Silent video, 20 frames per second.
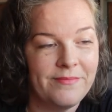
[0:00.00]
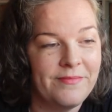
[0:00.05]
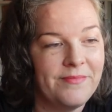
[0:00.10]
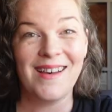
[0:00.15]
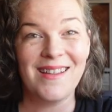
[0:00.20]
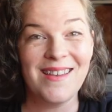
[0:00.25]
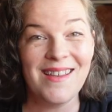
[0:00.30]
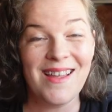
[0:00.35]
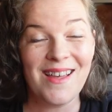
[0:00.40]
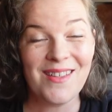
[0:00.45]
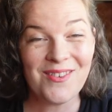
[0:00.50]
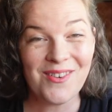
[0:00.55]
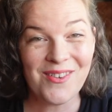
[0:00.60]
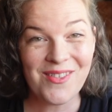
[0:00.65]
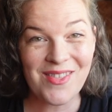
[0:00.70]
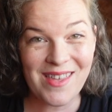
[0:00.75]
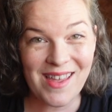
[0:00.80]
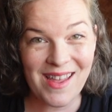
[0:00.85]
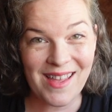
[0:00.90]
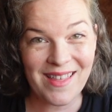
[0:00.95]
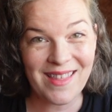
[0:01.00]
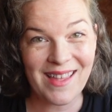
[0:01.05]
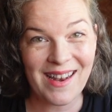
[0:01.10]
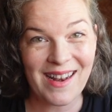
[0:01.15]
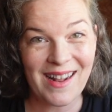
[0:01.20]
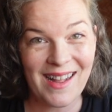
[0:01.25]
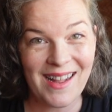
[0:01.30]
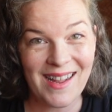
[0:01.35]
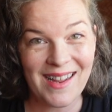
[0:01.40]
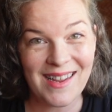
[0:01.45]
Another thing
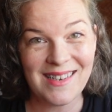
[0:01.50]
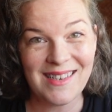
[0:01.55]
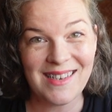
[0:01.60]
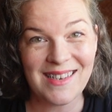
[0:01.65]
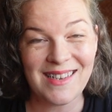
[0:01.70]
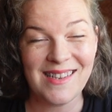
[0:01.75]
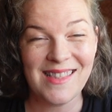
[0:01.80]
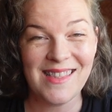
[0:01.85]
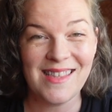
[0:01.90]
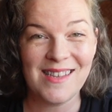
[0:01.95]
that I did